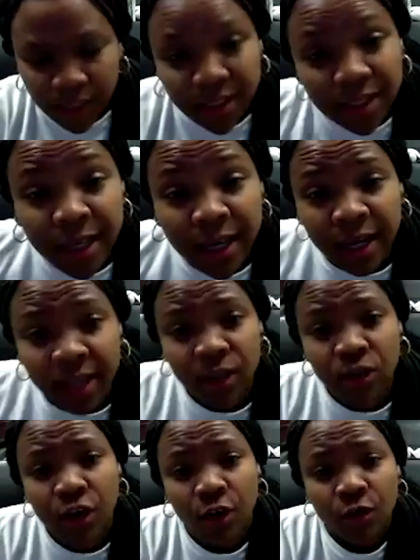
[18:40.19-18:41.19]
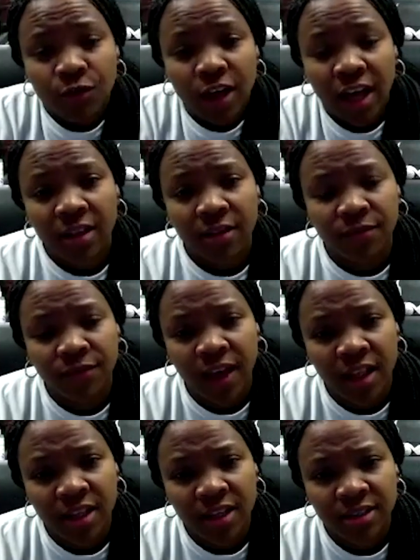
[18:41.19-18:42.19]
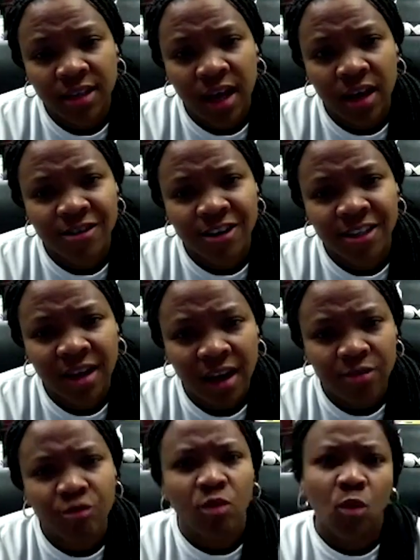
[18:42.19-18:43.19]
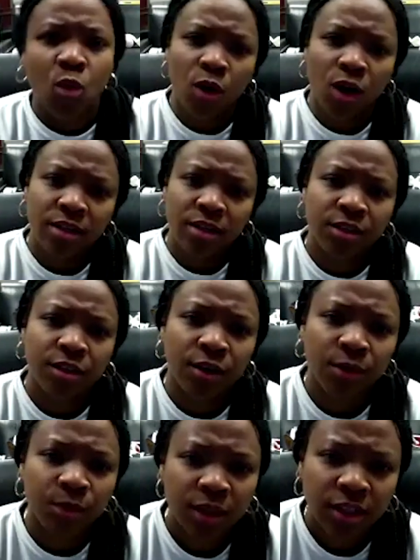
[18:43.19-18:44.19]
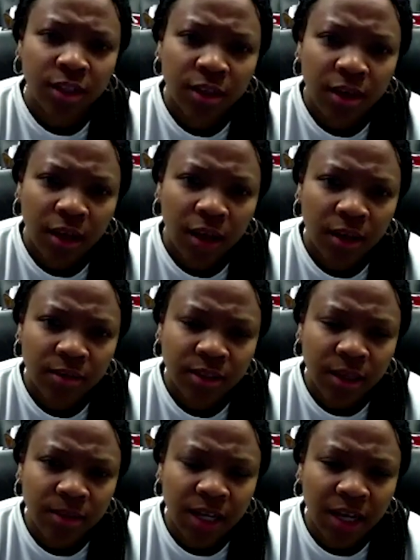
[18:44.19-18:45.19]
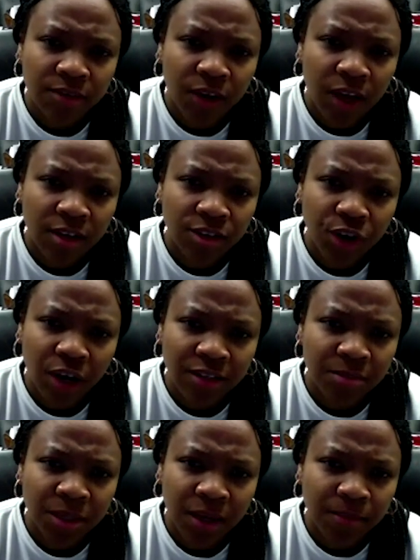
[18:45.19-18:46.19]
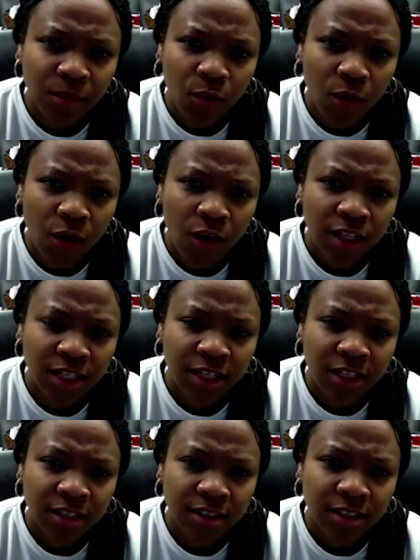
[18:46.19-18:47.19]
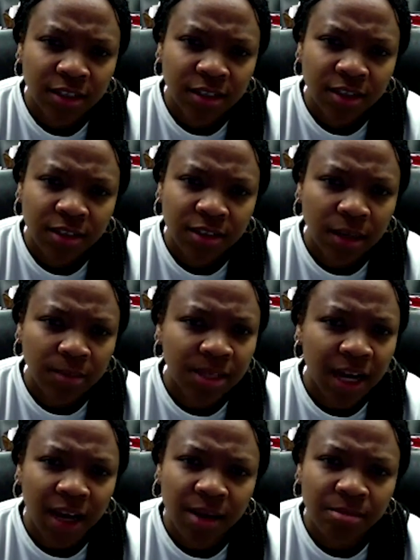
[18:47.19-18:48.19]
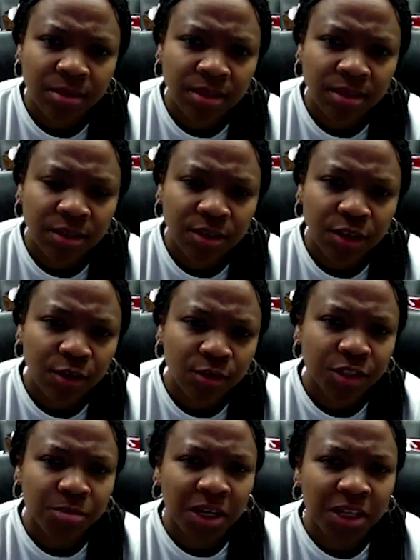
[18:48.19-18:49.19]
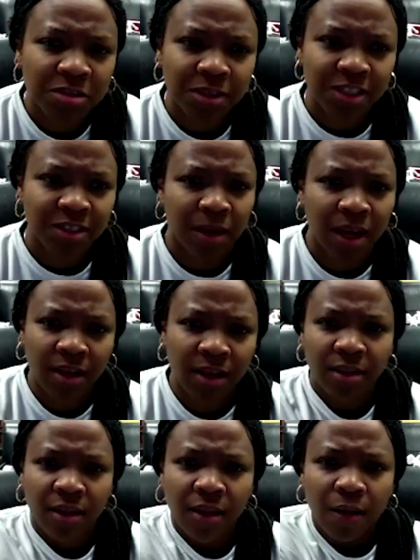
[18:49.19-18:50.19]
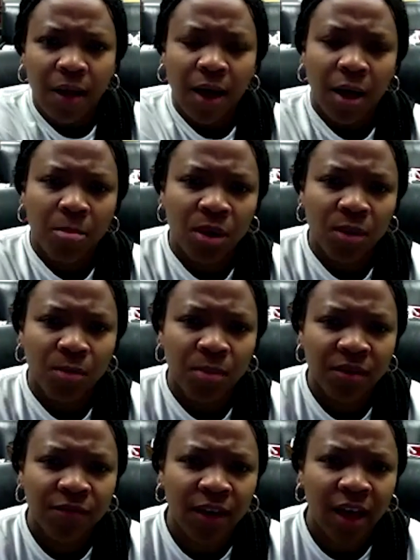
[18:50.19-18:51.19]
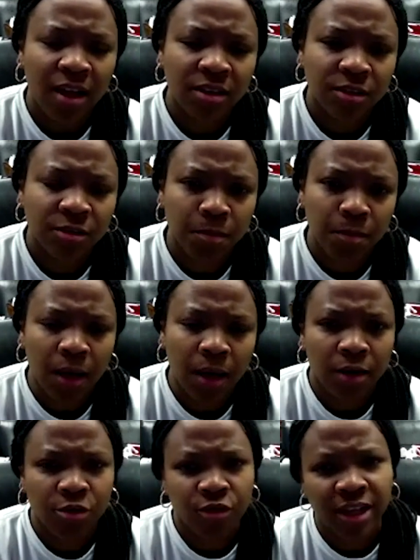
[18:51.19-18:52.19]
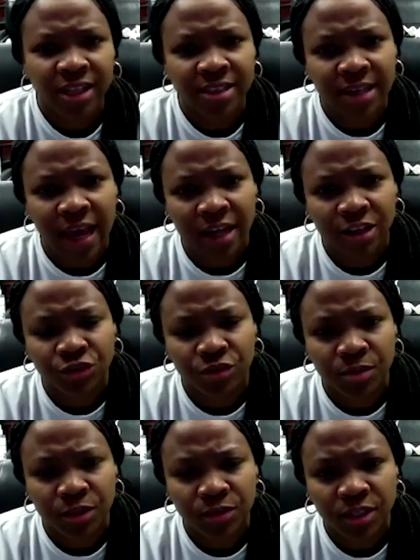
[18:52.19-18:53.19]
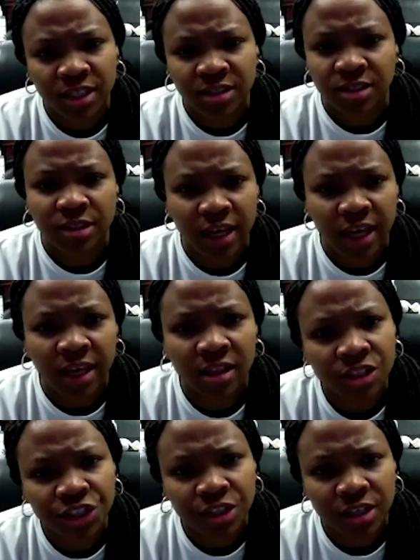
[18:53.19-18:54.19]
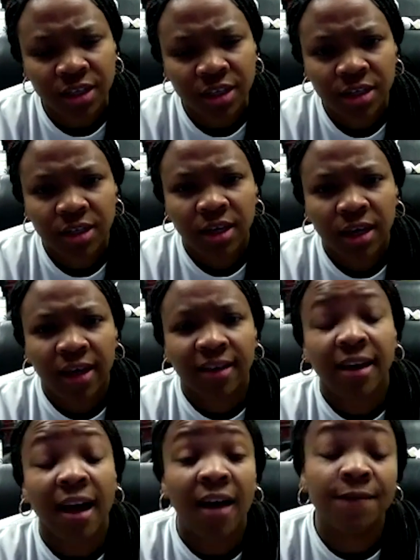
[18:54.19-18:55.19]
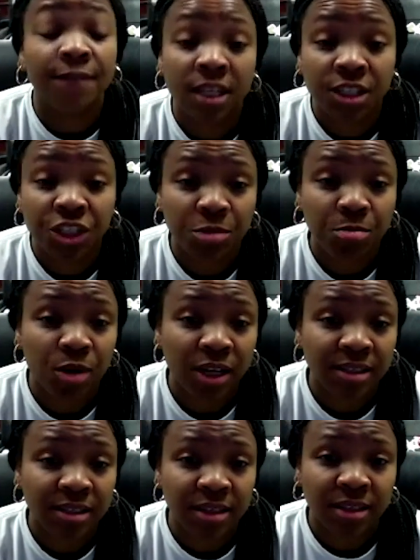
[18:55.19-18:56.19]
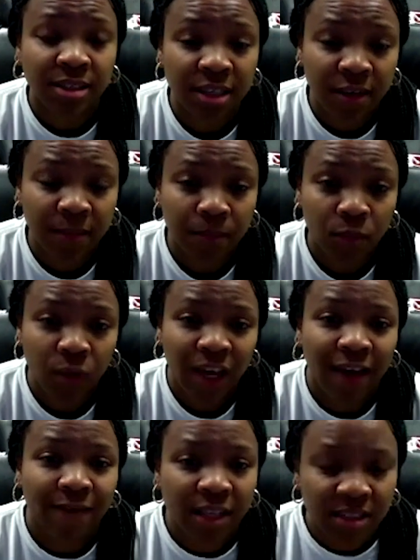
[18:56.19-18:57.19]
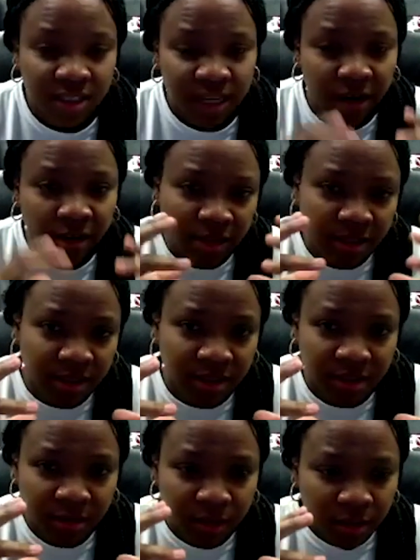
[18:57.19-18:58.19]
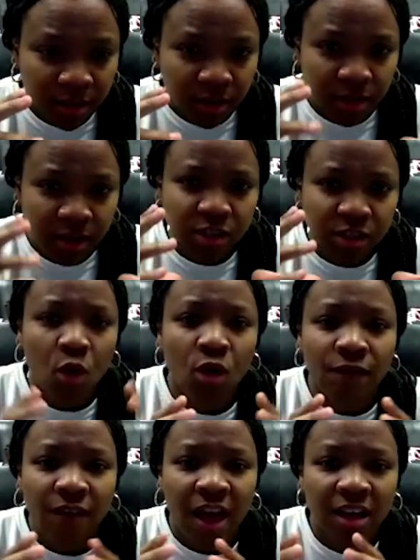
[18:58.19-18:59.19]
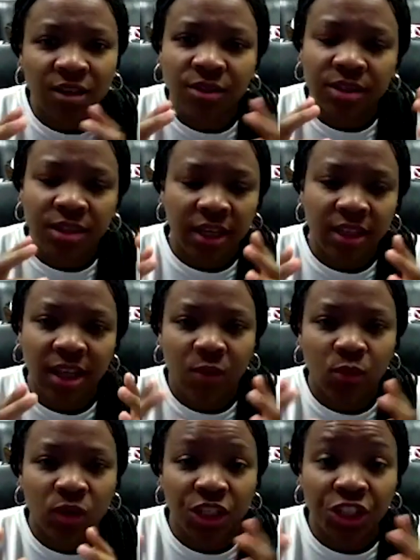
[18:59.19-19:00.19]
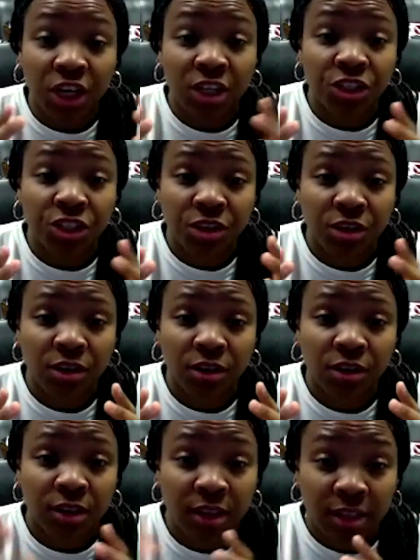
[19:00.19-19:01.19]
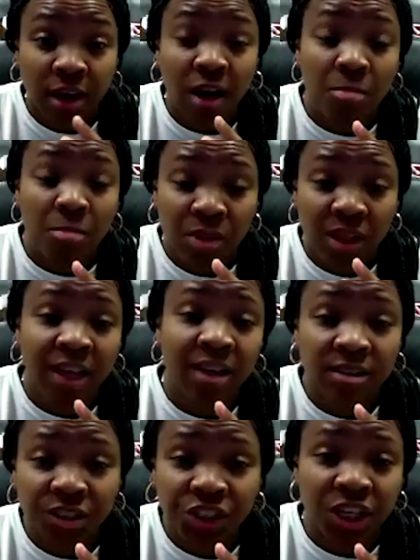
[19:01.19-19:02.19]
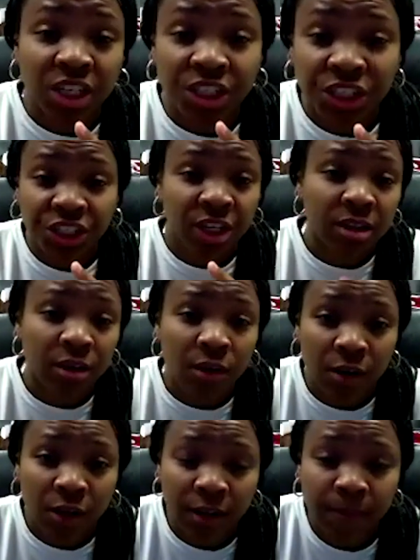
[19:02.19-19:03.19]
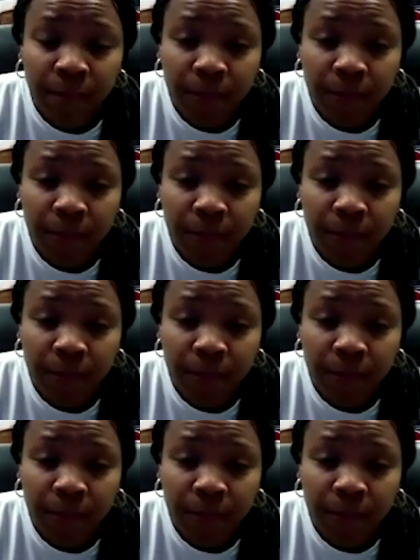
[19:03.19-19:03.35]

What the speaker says: Yeah, you know, Val is high risk, high reward. You know, sometimes Val drives me up the wall, and then sometimes, you know, she makes me smile. But Val's greatest attribute is the energy and confidence she brings to the team. We have this character, this core value thing that we judge our players judge other on.